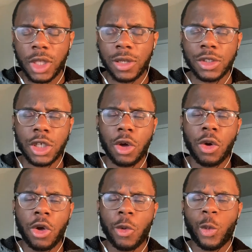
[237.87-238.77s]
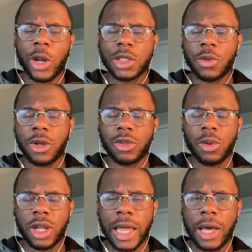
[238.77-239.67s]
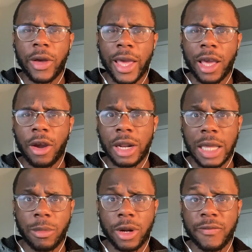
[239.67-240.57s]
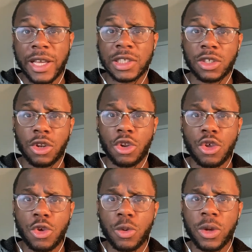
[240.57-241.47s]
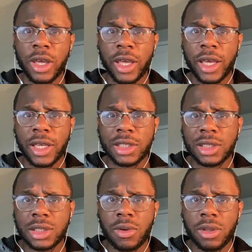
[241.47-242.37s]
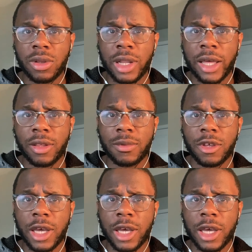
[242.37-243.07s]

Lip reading: So what it's going to allow AR and MR devices to do is it's just going to allow them to